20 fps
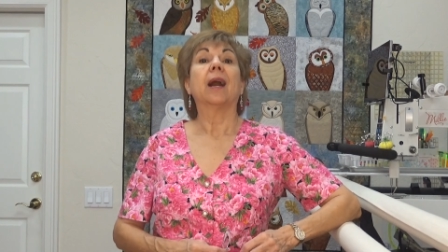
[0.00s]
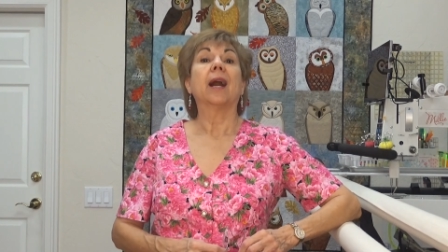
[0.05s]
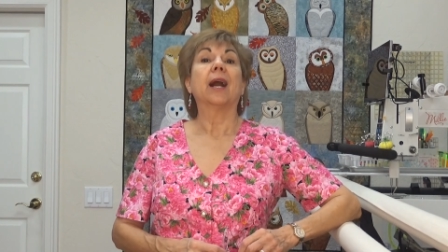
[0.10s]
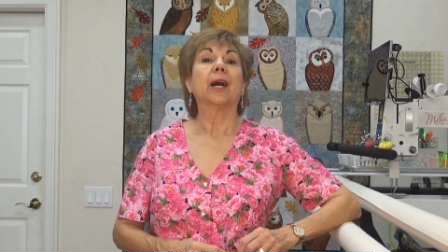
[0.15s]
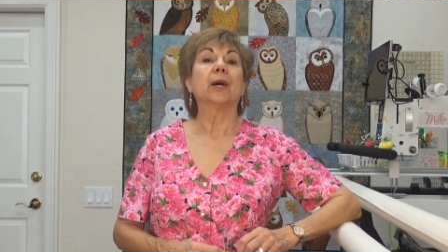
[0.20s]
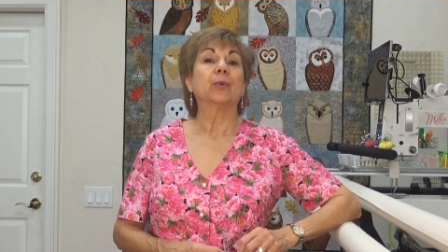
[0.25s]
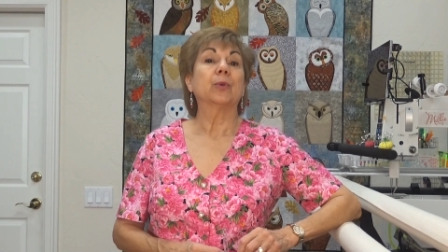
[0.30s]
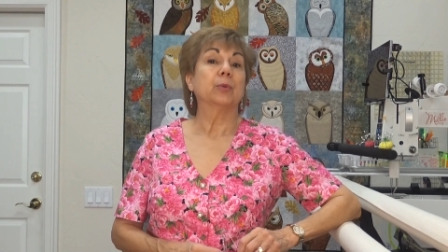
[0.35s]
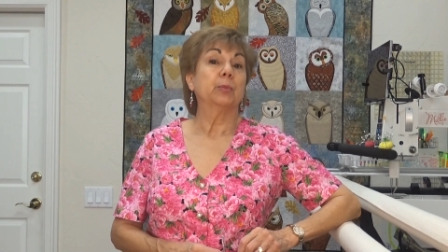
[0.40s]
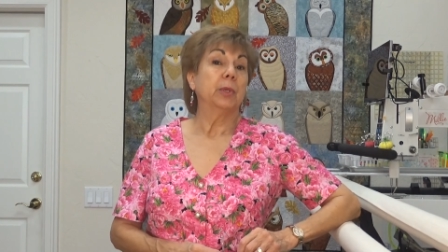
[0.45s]

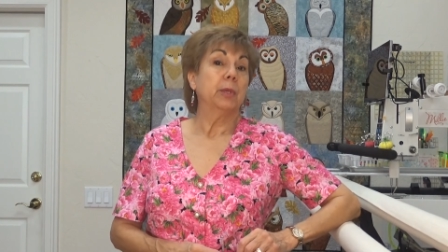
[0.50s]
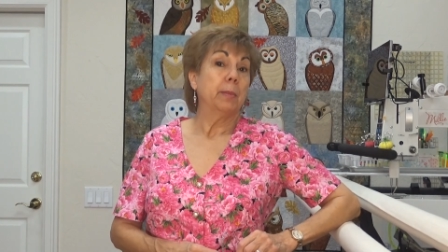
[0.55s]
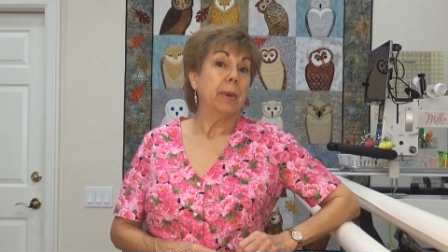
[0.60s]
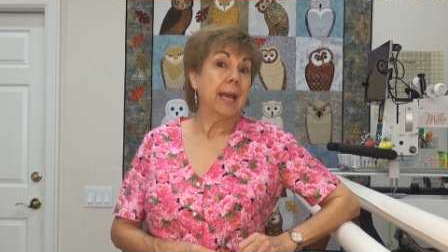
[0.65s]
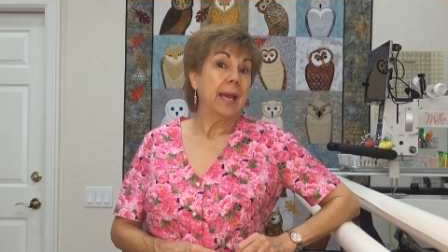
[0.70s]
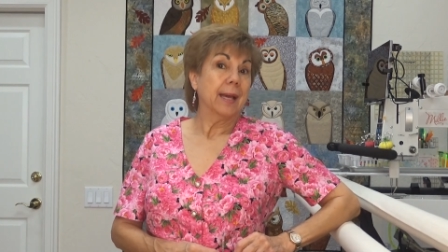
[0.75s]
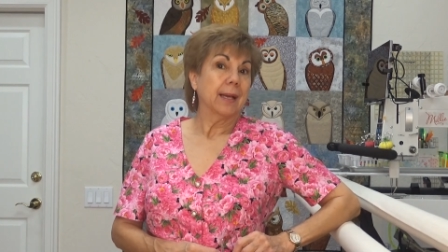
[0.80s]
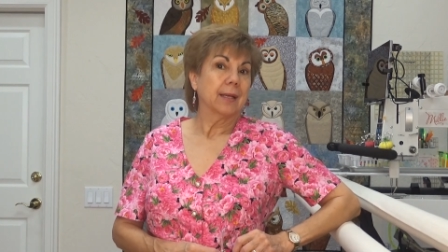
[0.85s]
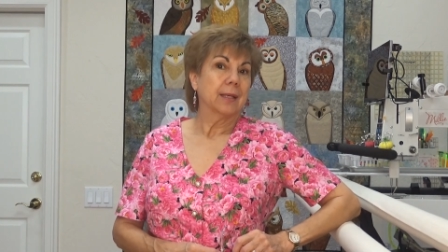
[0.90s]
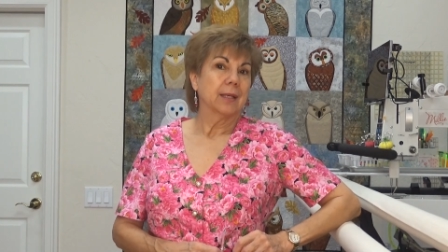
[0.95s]
I will be
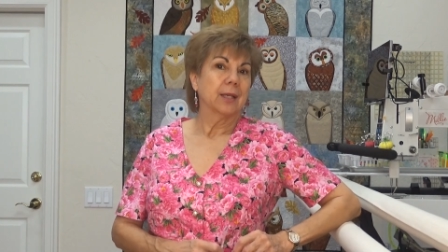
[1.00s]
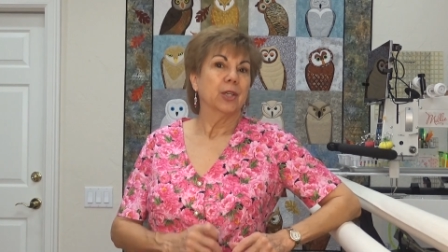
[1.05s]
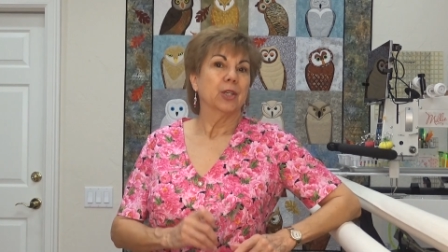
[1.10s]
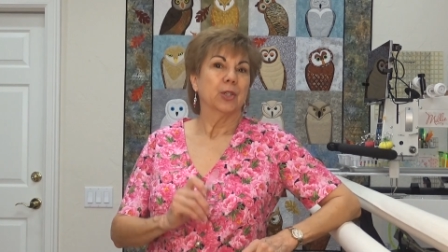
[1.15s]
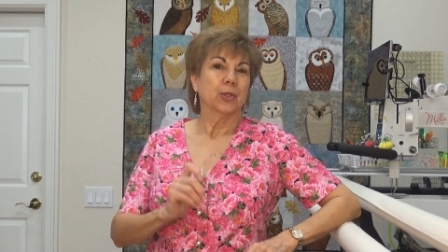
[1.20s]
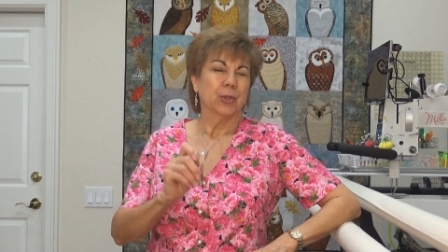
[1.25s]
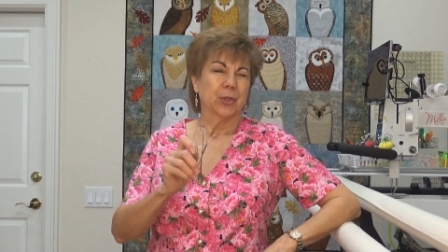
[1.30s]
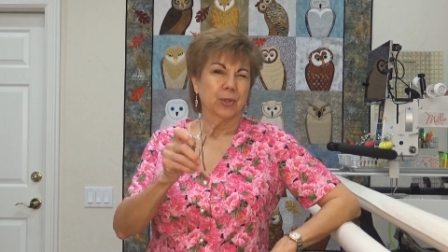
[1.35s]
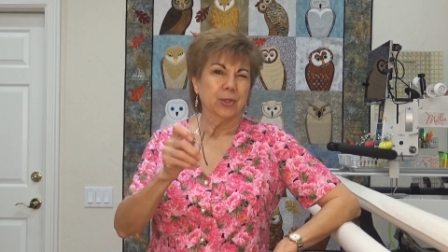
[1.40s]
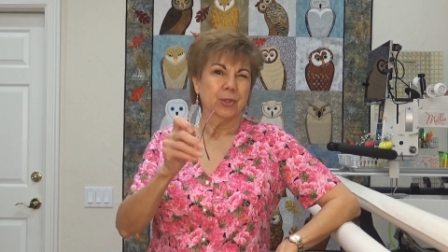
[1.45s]
back
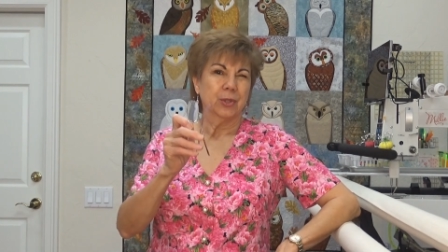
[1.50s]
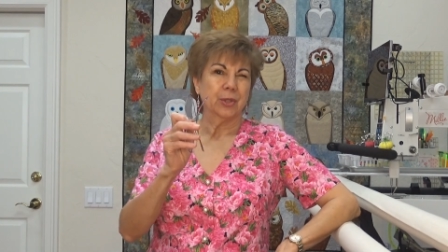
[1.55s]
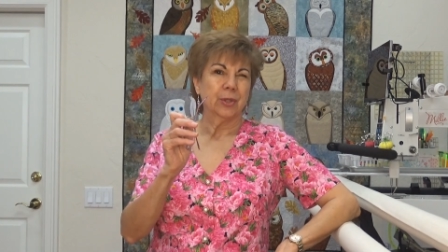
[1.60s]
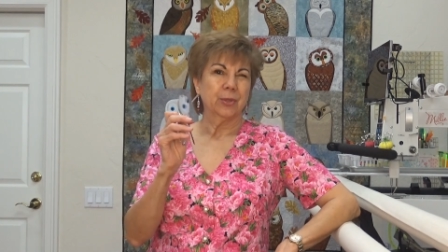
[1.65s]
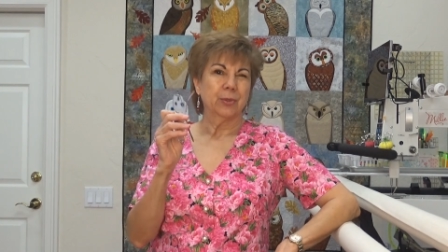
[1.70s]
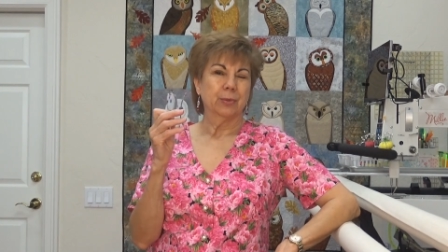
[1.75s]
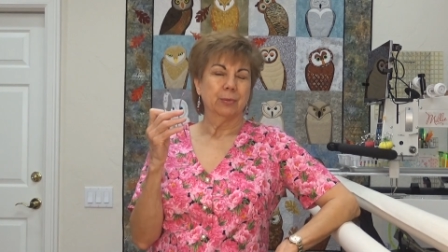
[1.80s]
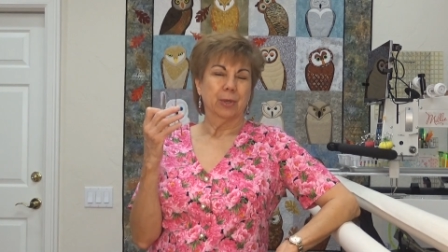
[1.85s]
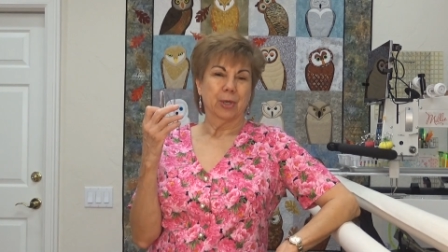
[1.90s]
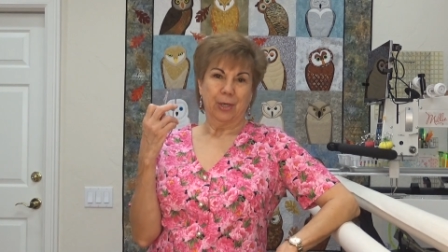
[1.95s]

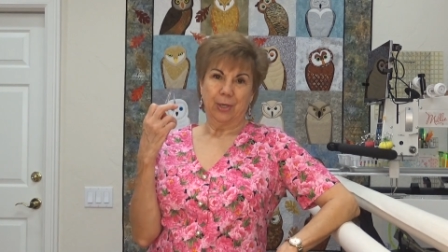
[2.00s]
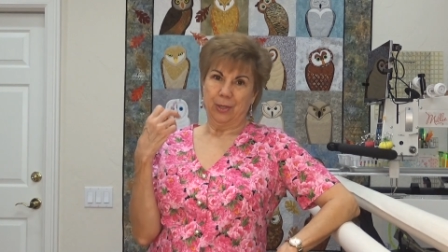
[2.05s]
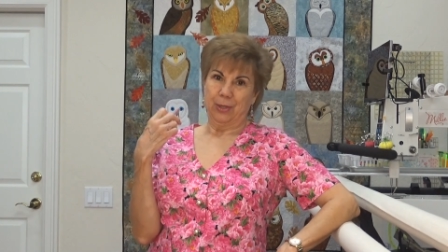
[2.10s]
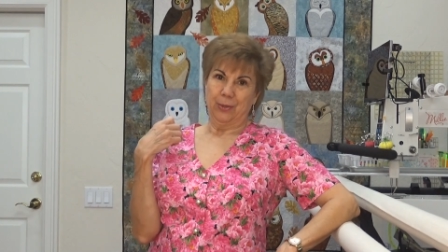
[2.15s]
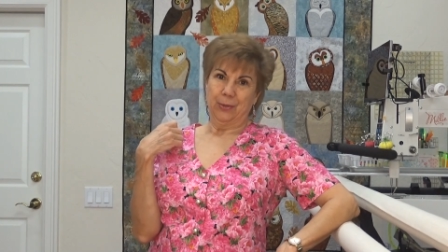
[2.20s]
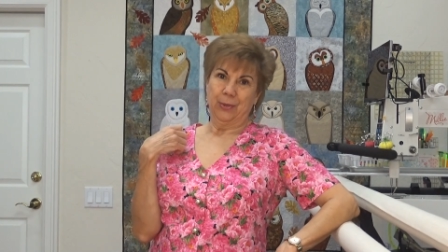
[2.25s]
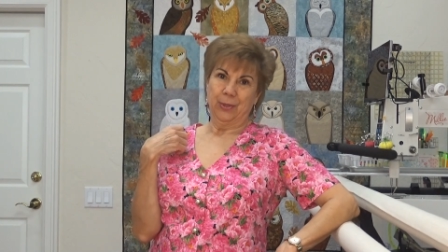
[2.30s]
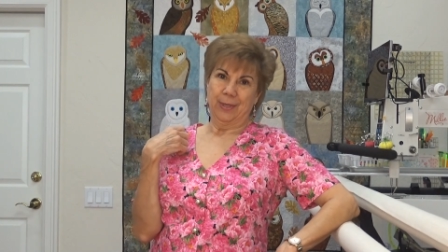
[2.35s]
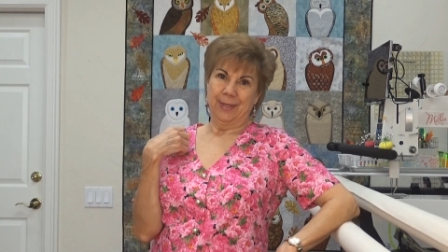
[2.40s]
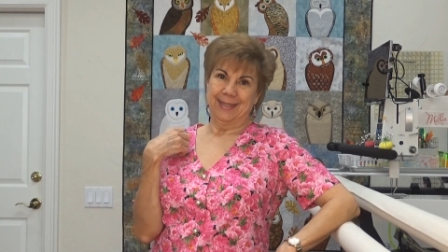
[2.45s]

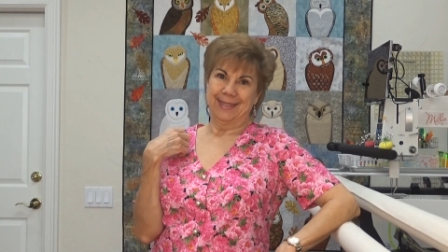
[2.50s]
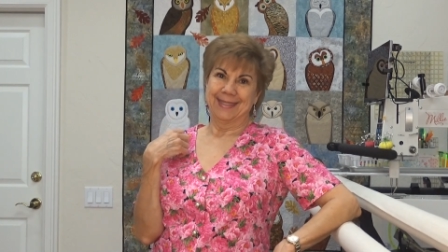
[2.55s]
tomorrow.